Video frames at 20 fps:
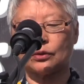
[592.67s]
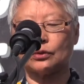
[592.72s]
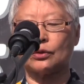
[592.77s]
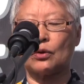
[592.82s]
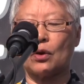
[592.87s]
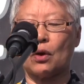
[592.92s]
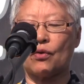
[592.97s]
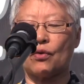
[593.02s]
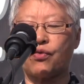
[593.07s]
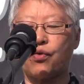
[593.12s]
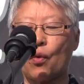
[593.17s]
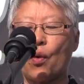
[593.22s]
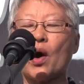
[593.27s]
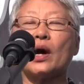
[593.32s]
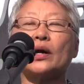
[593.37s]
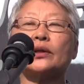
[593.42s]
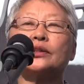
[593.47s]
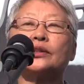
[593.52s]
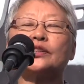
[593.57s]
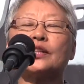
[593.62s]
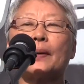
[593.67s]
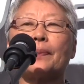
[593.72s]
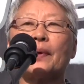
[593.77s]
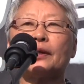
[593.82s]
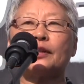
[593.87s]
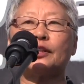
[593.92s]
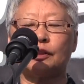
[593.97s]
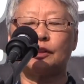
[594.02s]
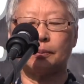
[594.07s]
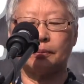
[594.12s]
to go forward
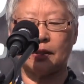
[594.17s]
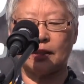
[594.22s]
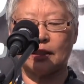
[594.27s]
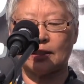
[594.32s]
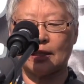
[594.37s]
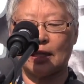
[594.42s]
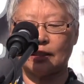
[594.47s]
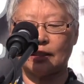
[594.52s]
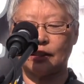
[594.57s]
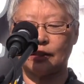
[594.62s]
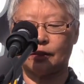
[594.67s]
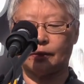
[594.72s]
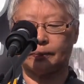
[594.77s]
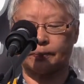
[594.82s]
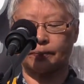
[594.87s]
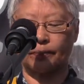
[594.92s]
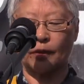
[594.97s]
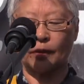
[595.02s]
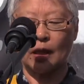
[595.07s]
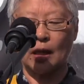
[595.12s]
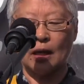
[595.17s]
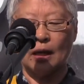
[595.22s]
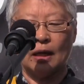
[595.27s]
Japanese militarism.